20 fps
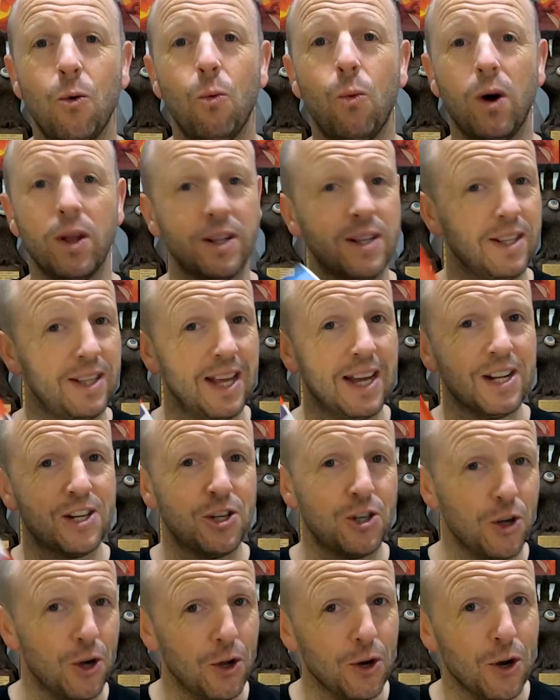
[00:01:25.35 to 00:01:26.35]
wanted that
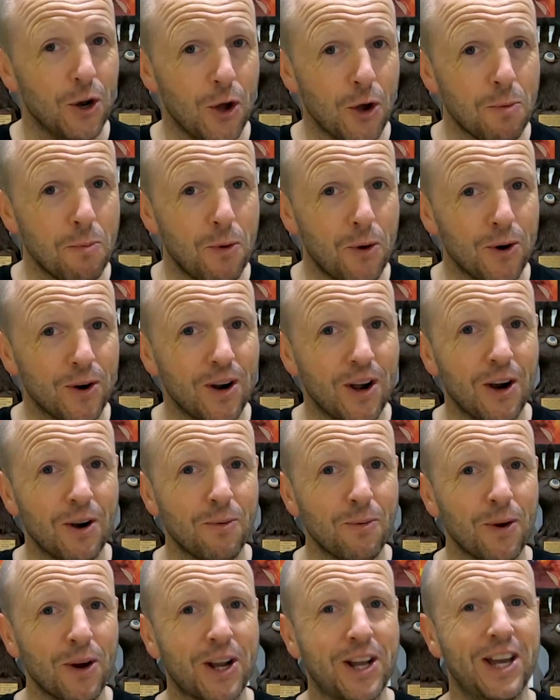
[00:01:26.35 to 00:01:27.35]
Sean Longmore
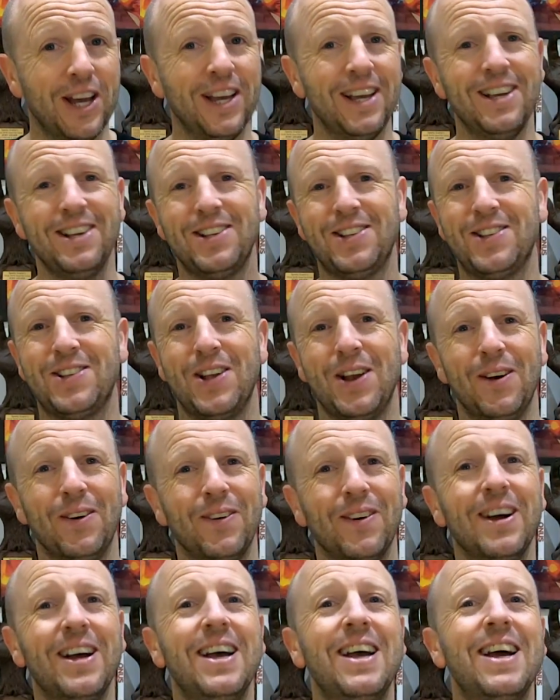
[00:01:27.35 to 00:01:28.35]
artwork, so